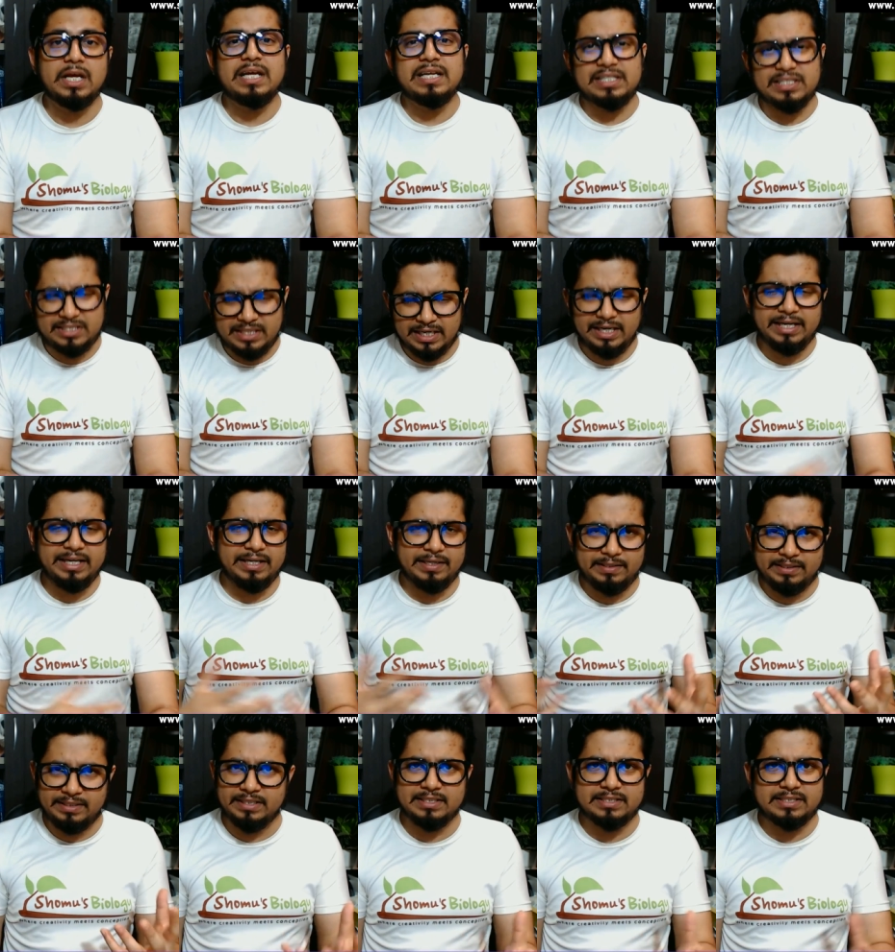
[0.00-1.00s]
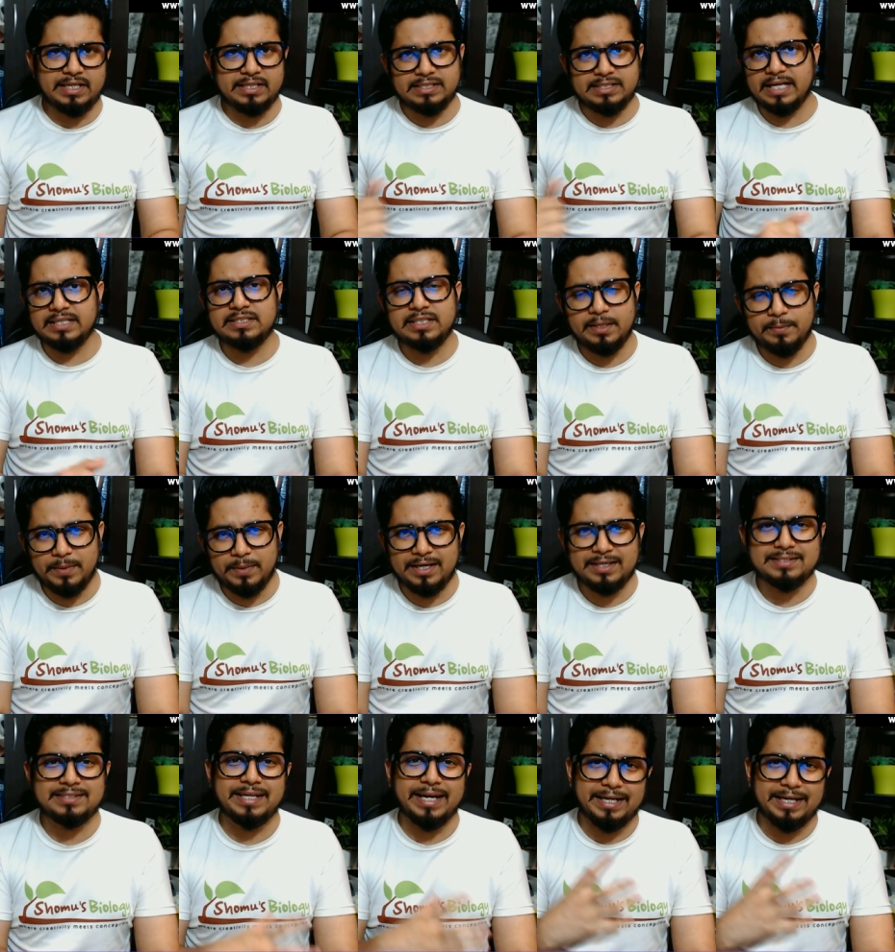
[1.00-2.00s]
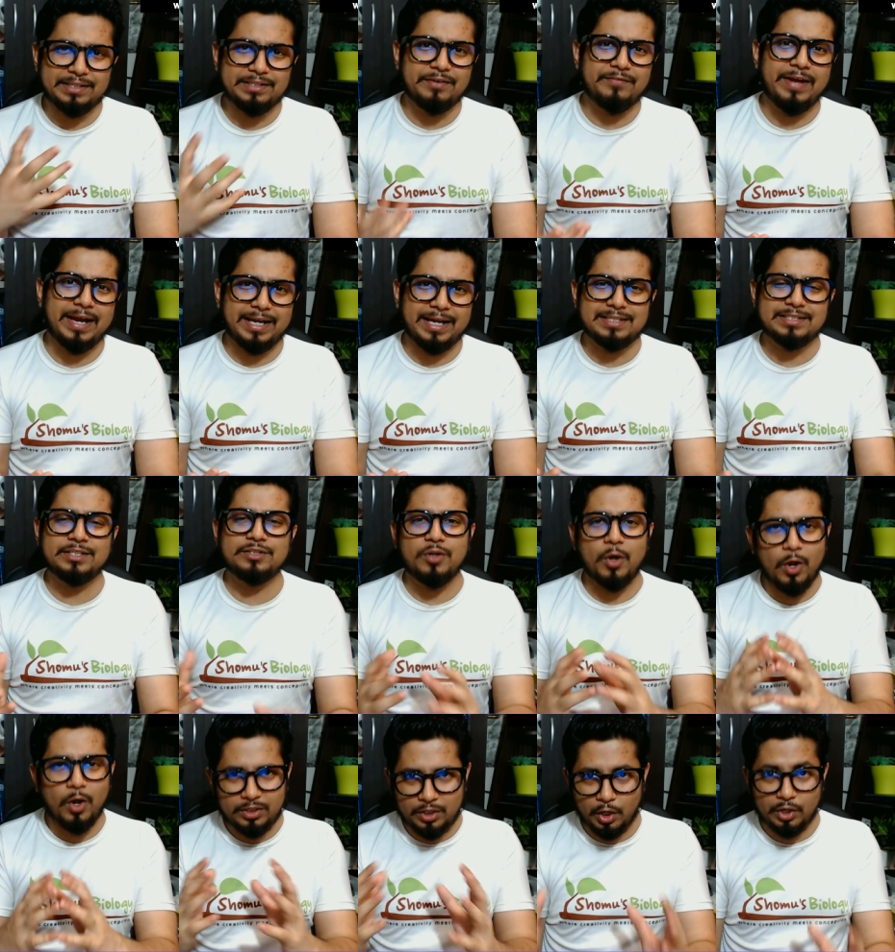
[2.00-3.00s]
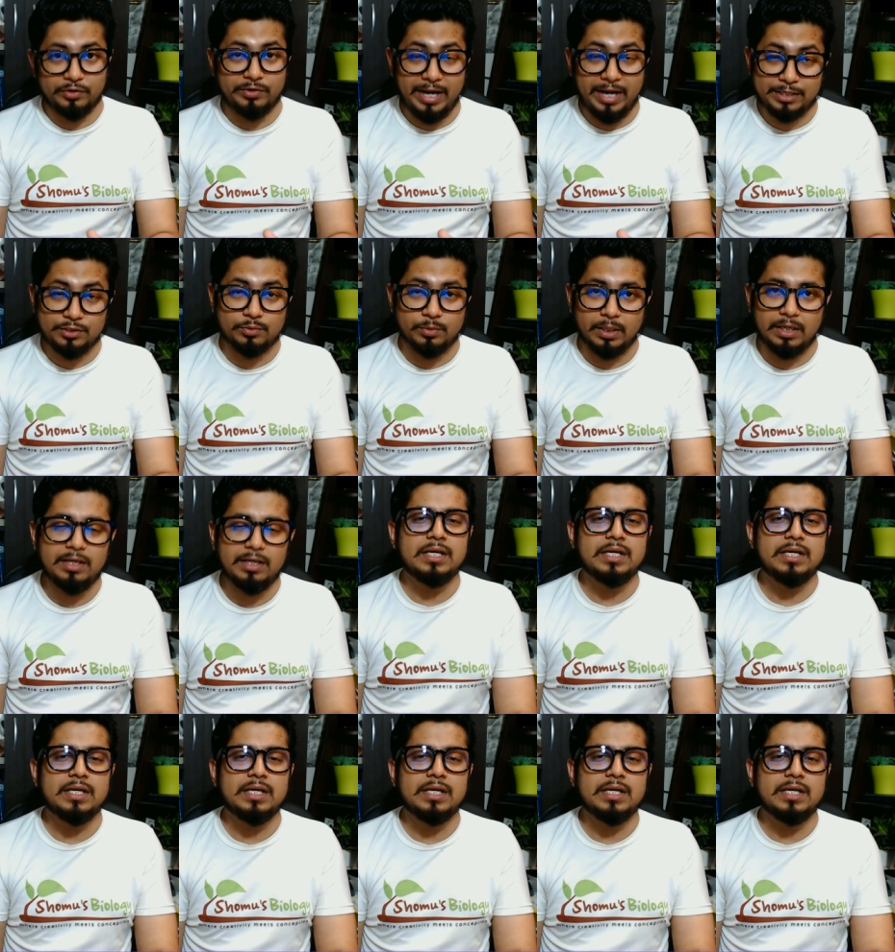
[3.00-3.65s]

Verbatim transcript: Generally these days ICMR is getting the vacancies all contractual.